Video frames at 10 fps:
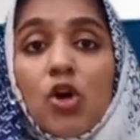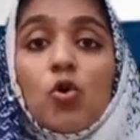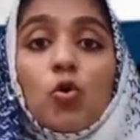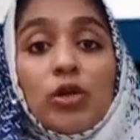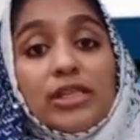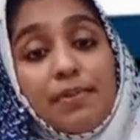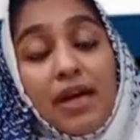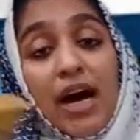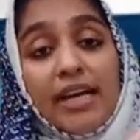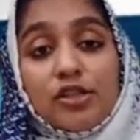who is
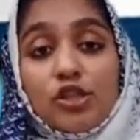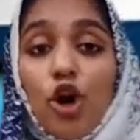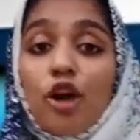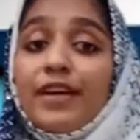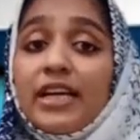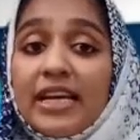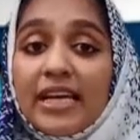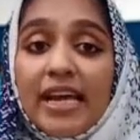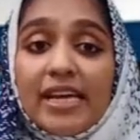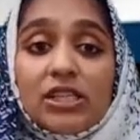behind to solve any
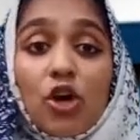case